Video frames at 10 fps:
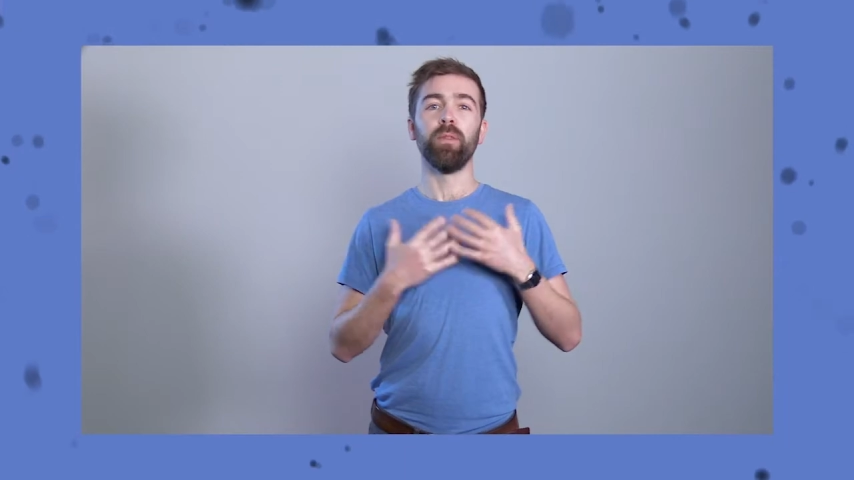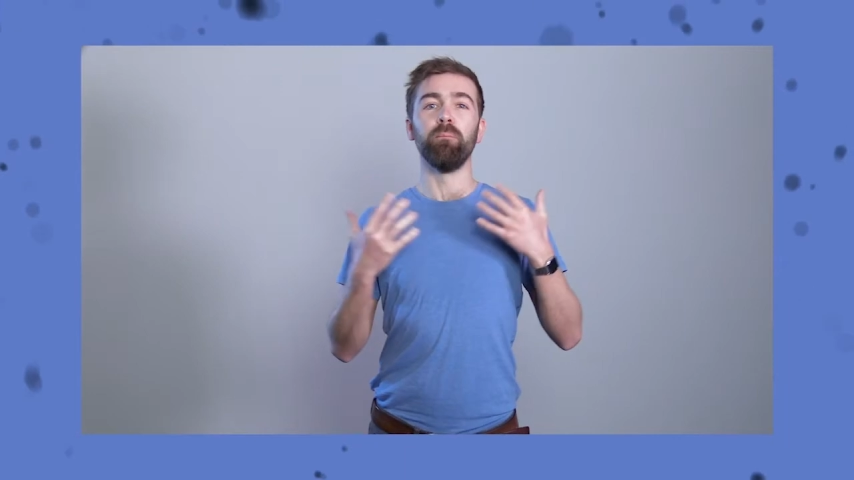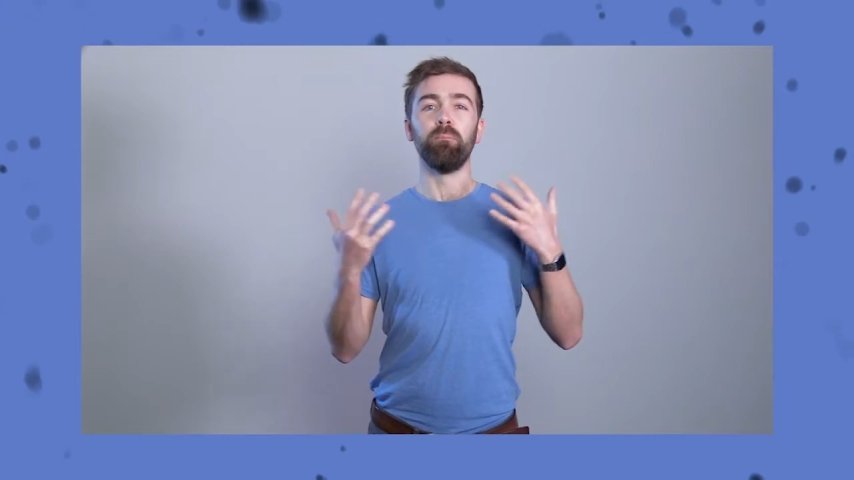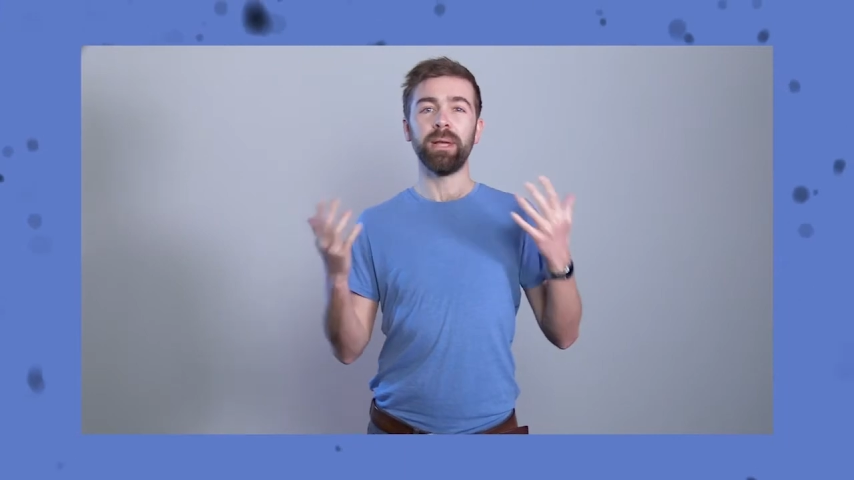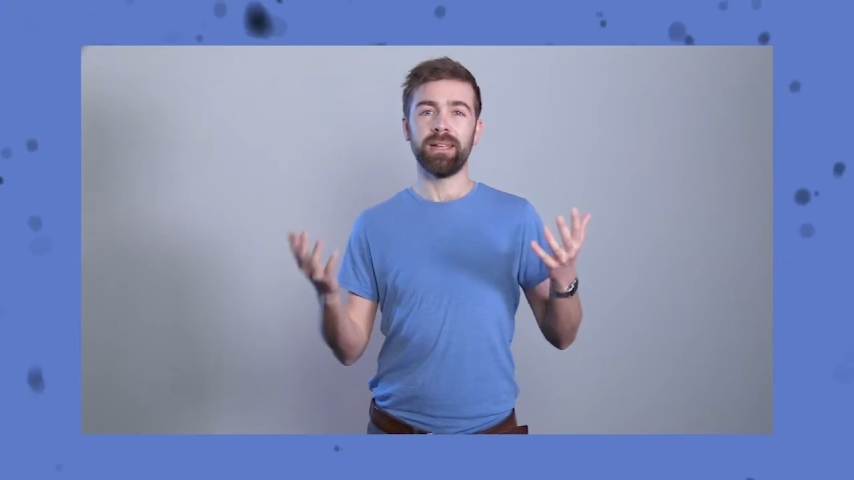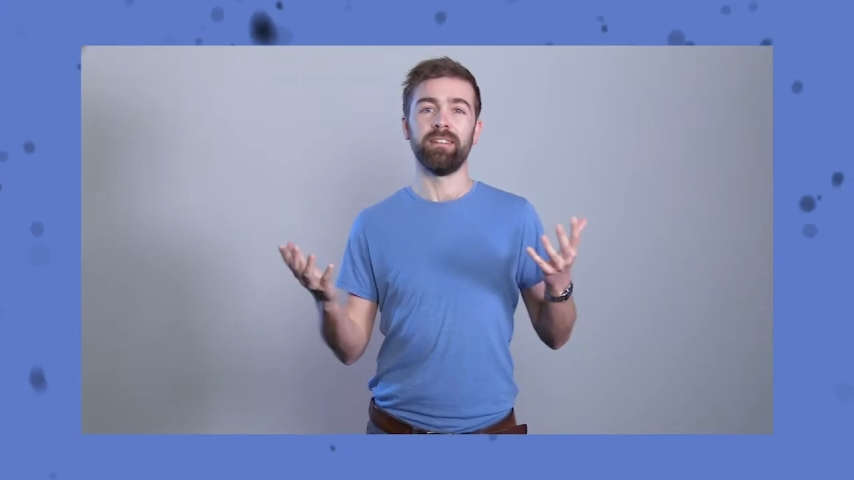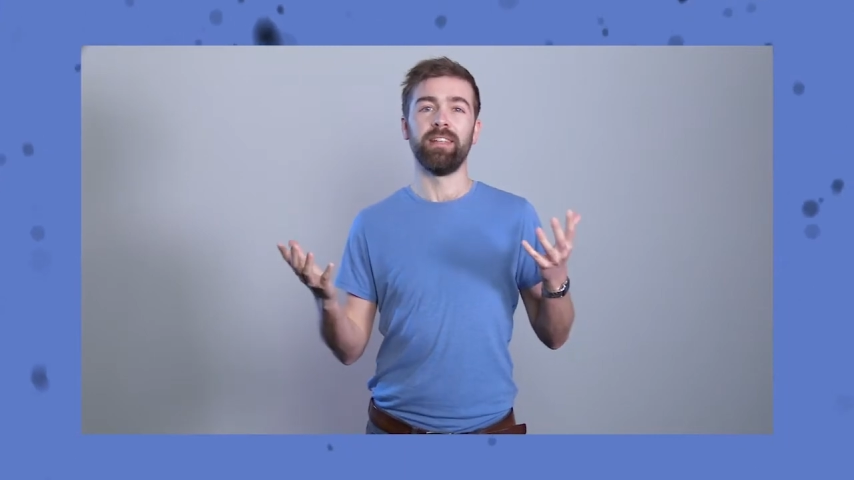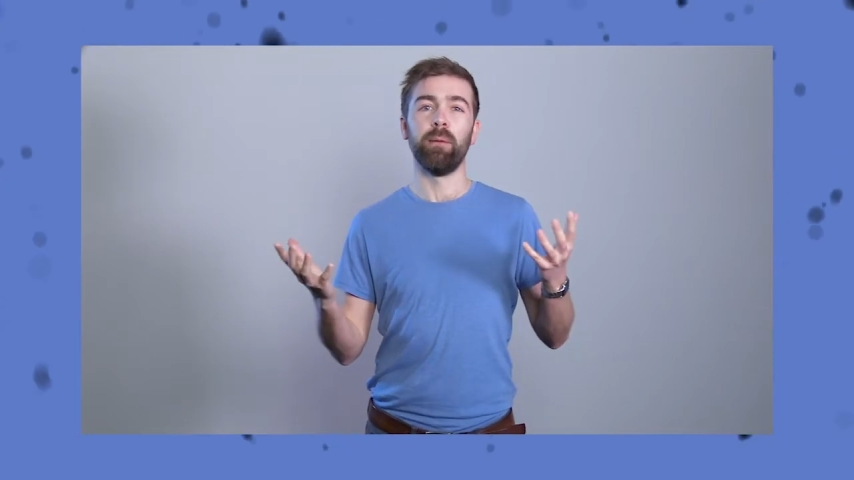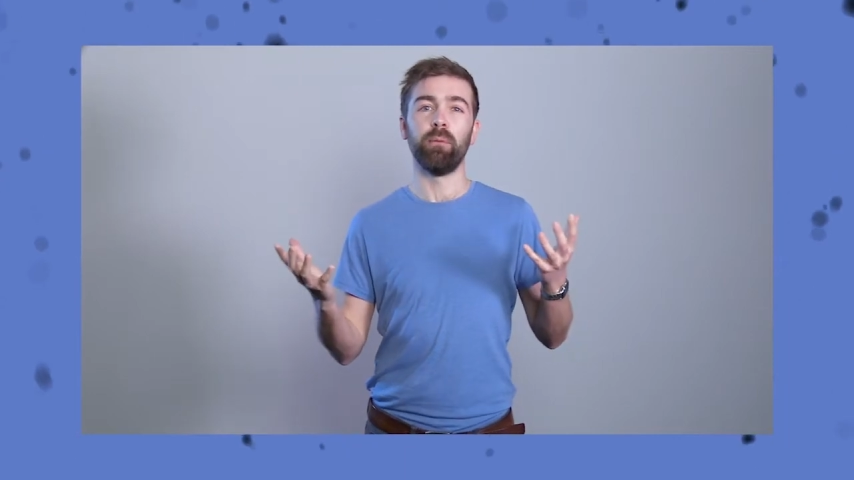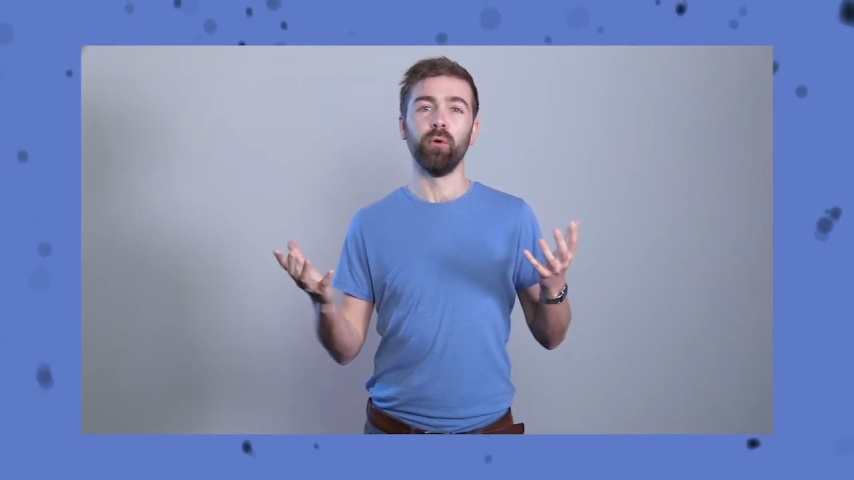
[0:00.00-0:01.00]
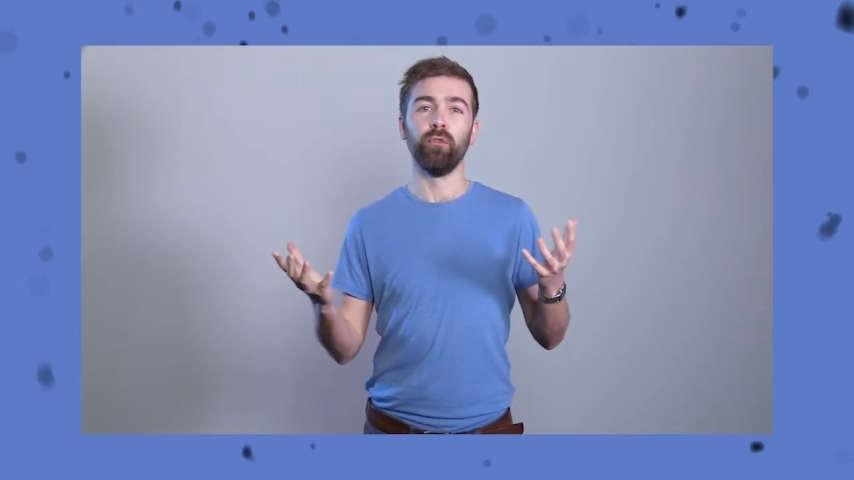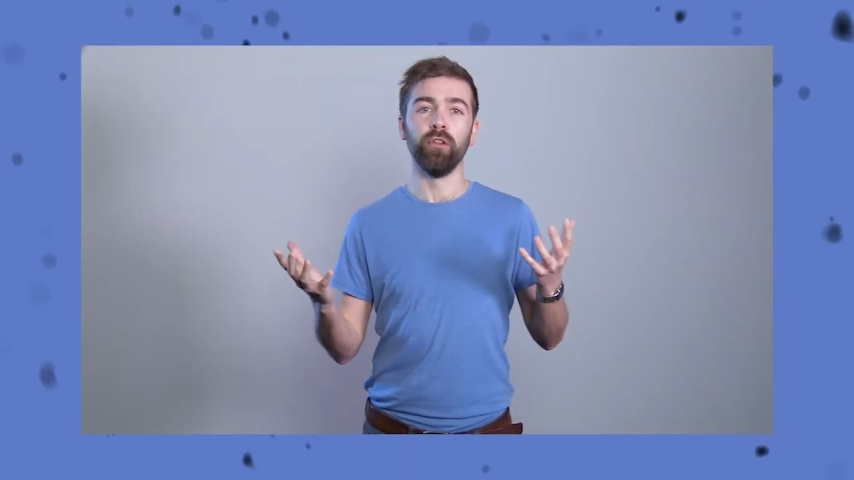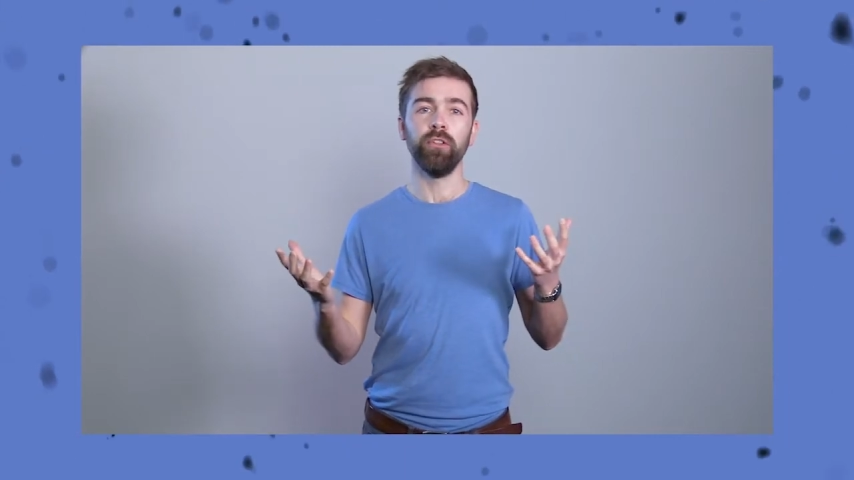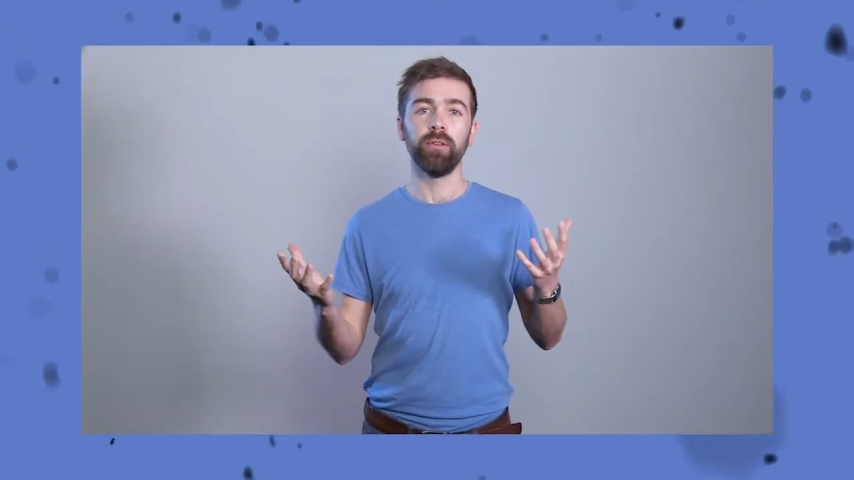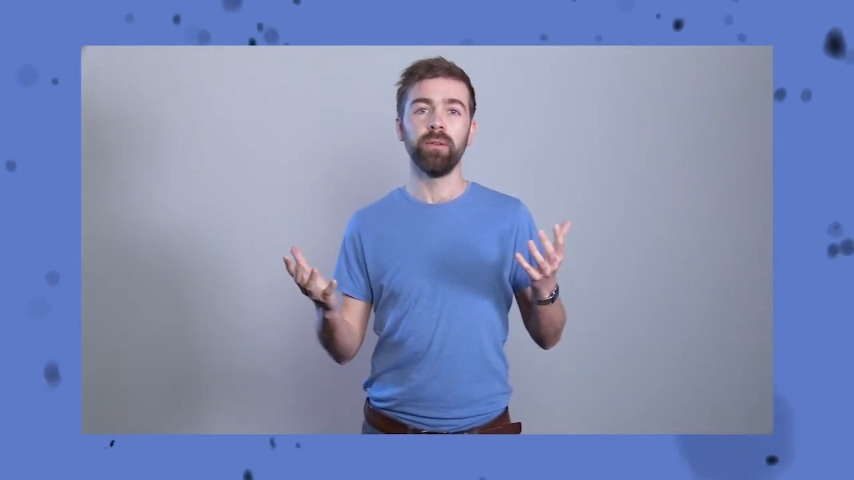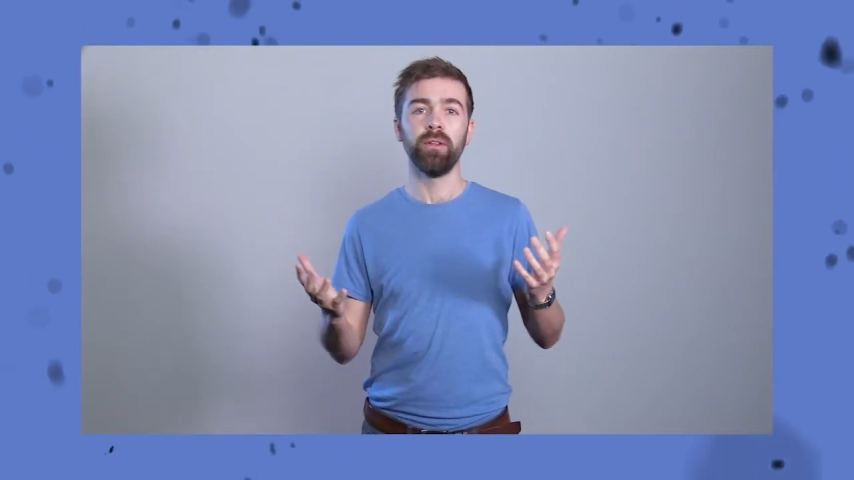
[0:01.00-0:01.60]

the biggest air pollutant,